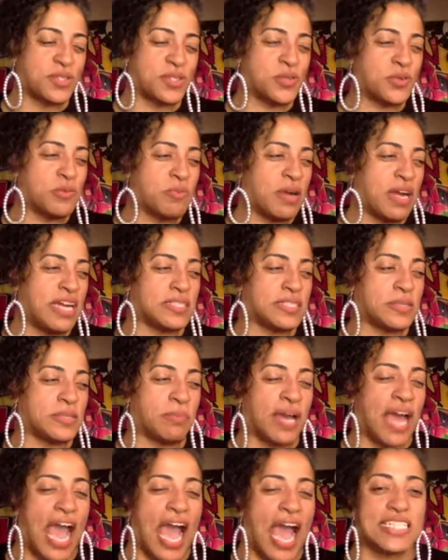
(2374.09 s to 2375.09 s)
too much,
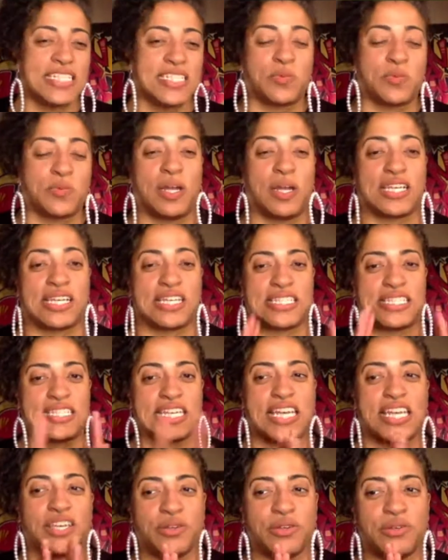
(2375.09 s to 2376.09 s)
but I just want to
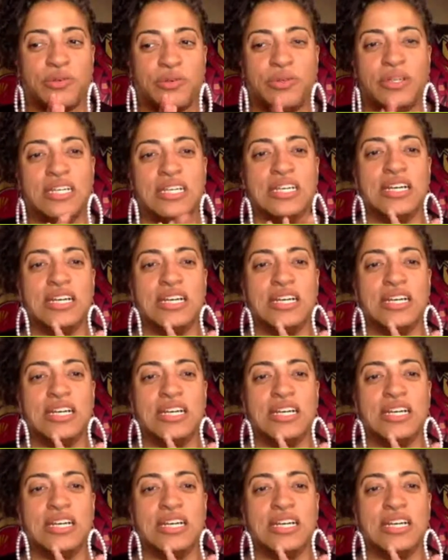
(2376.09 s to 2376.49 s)
continue.